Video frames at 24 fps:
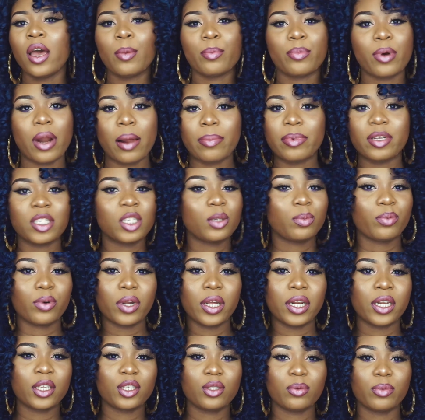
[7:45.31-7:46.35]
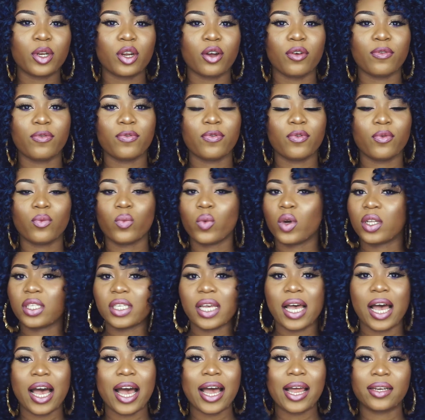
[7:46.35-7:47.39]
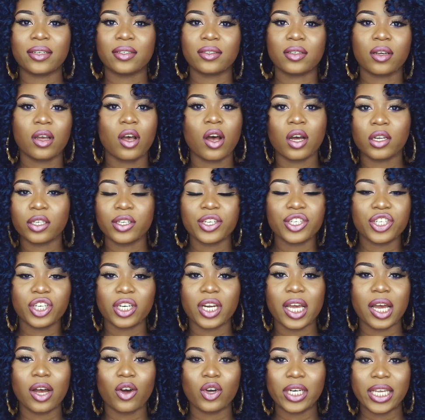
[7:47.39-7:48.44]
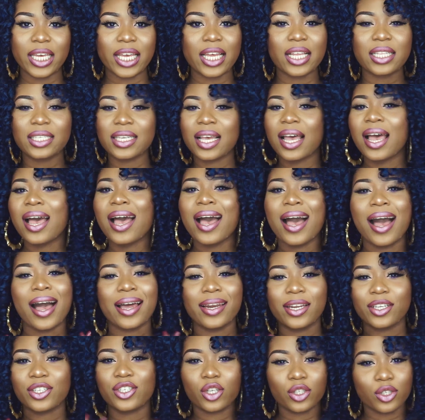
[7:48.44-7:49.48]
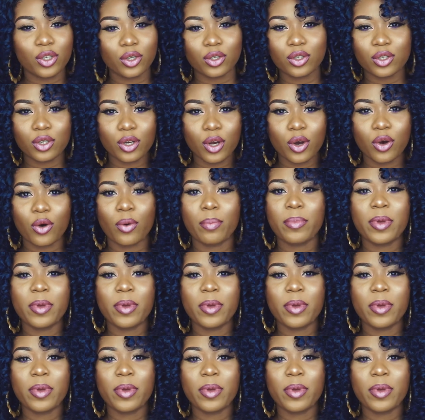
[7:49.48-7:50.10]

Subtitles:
probably spray a little bit of water and conditioner on it, and it's just good to go.